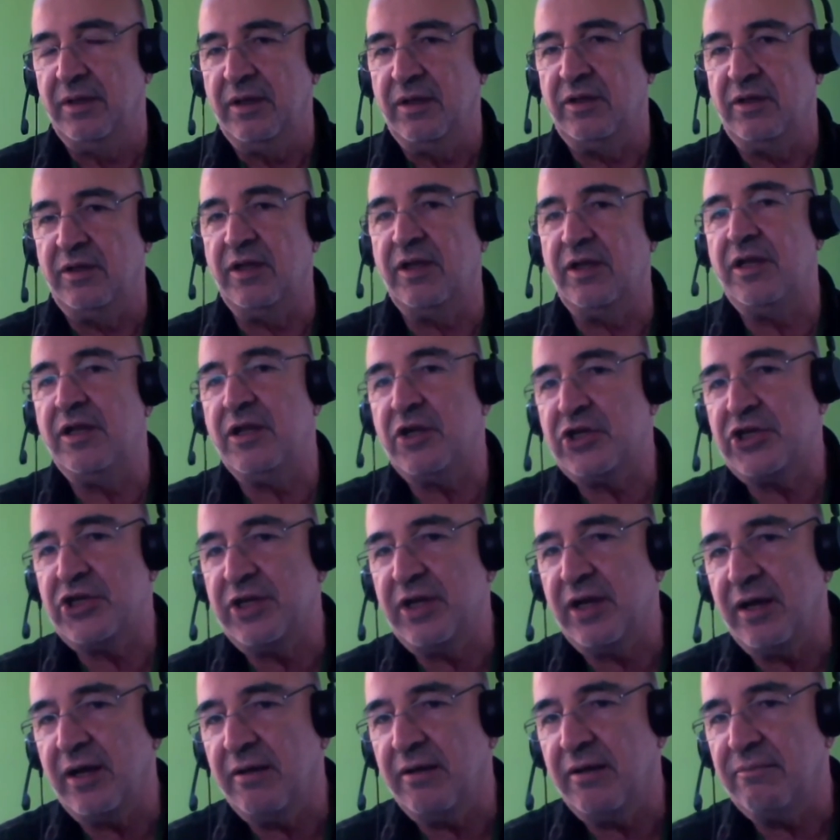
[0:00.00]
The
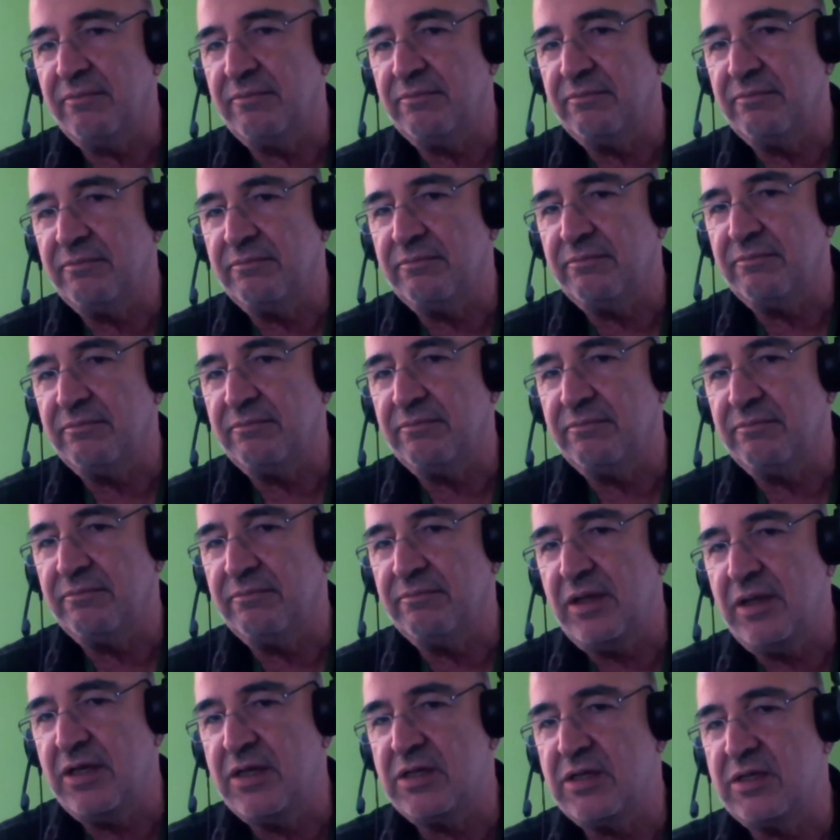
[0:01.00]
inertia
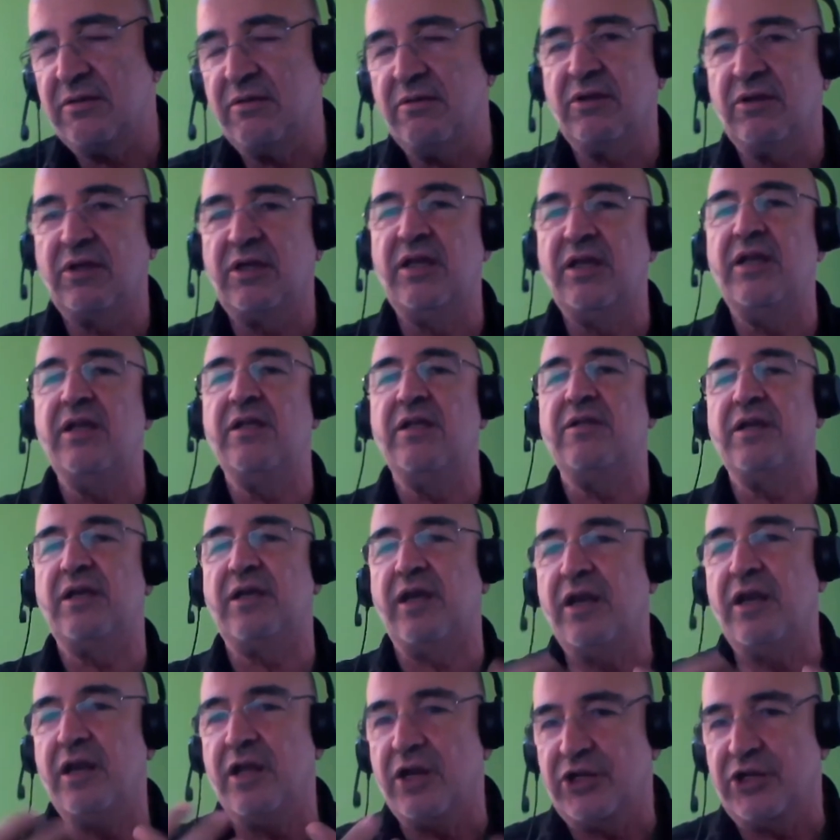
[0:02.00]
is a kinetic
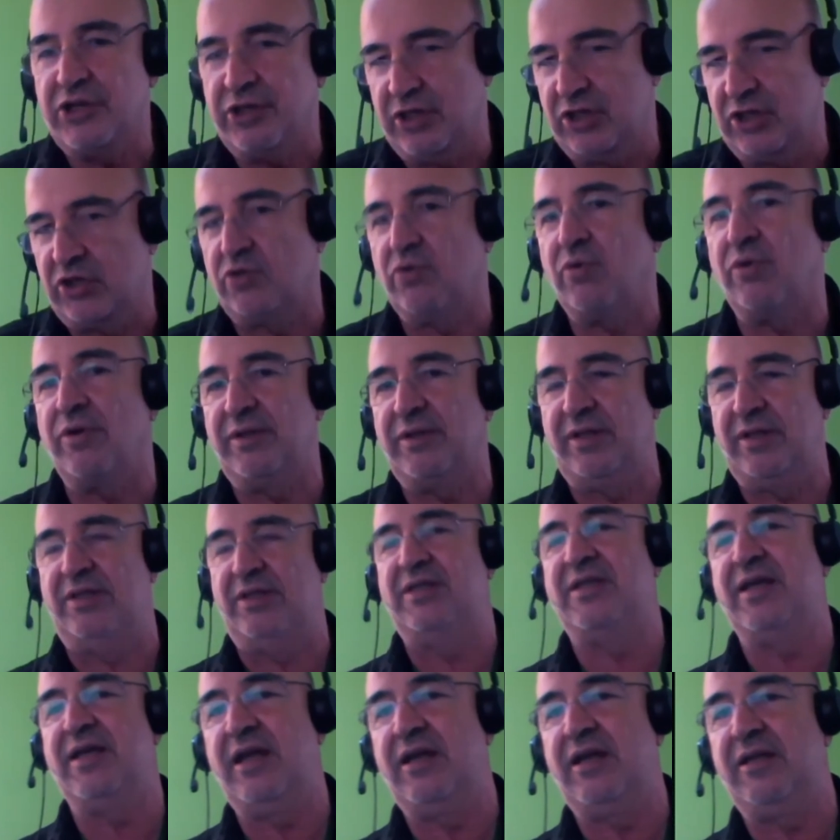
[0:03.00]
energy stored
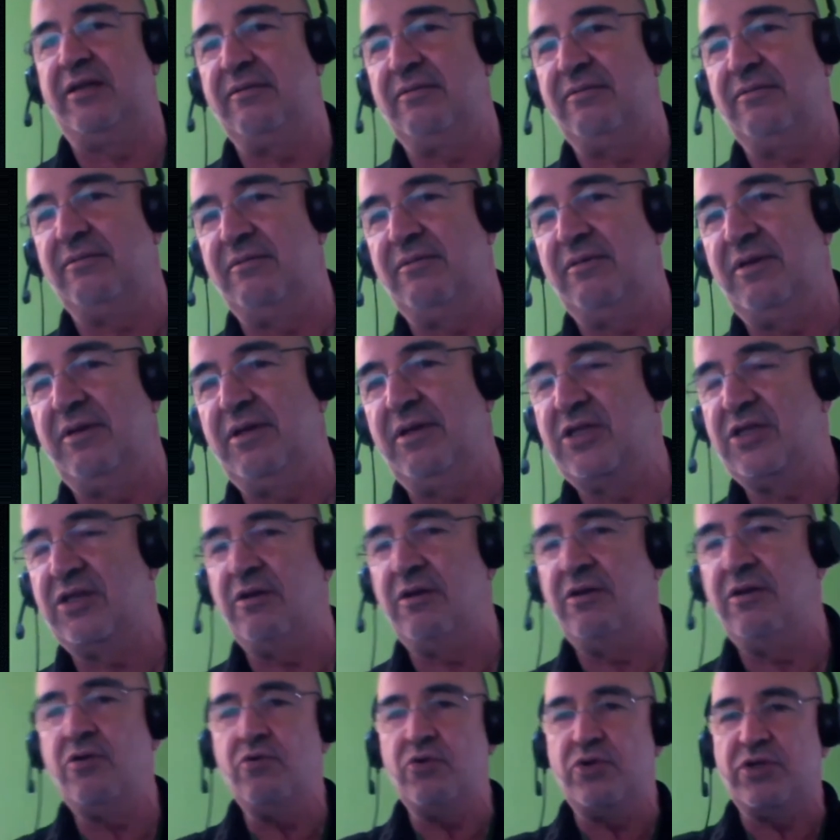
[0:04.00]
inside. It's a
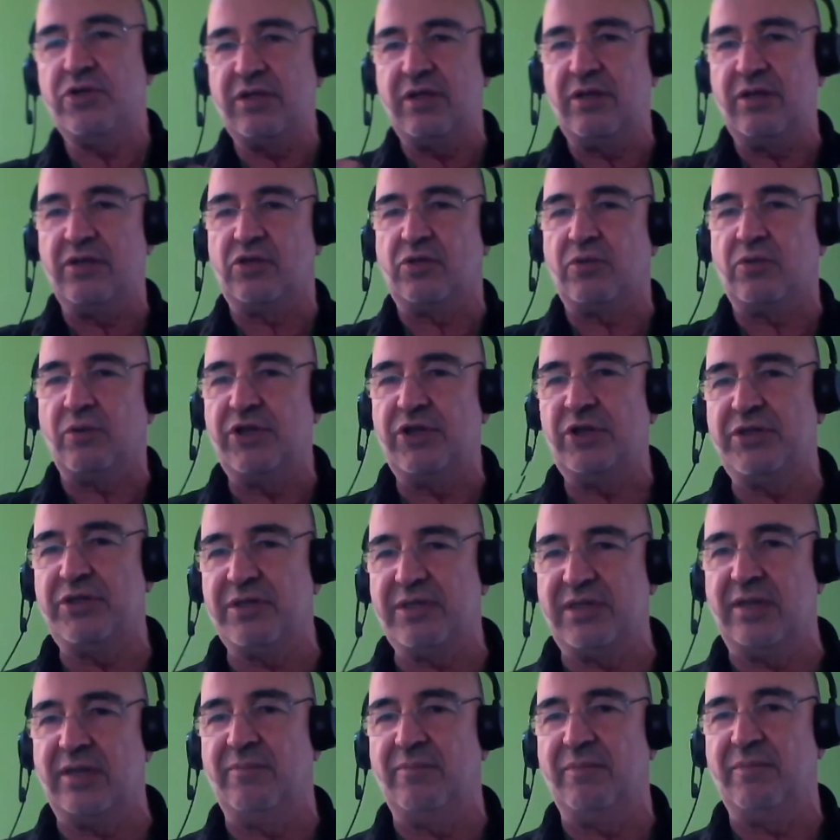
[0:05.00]
huge storage
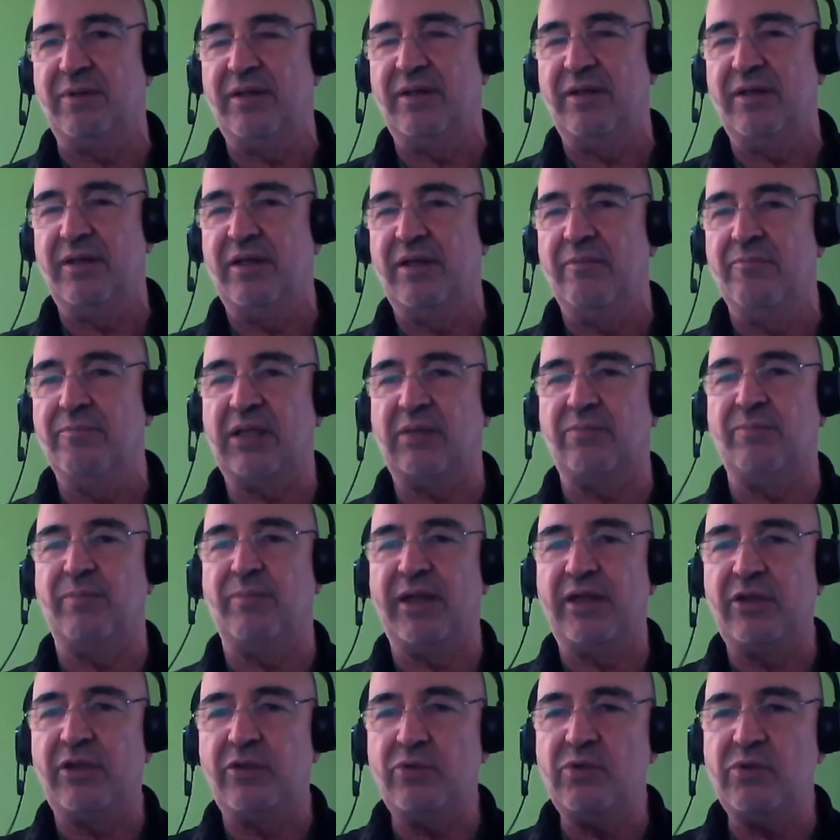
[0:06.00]
system. But by
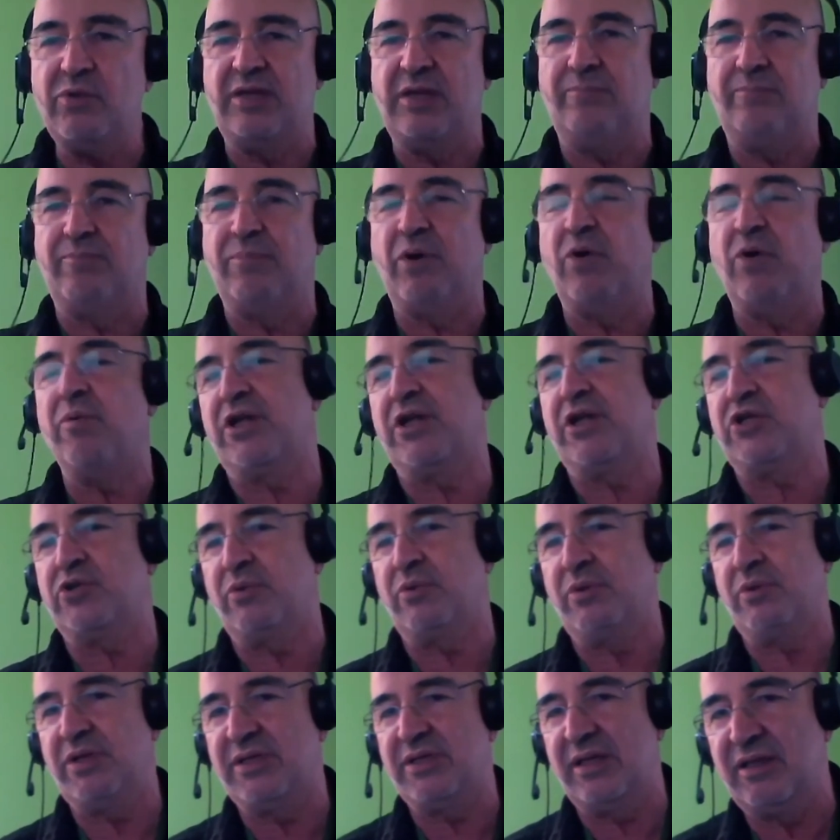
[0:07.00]
using power
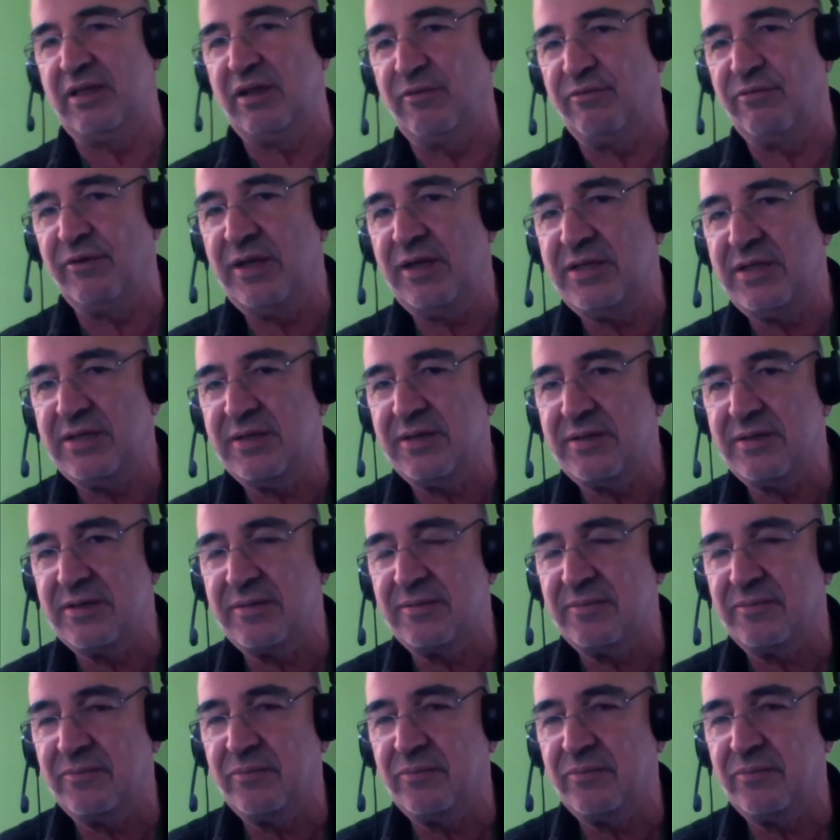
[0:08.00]
electronics interfaces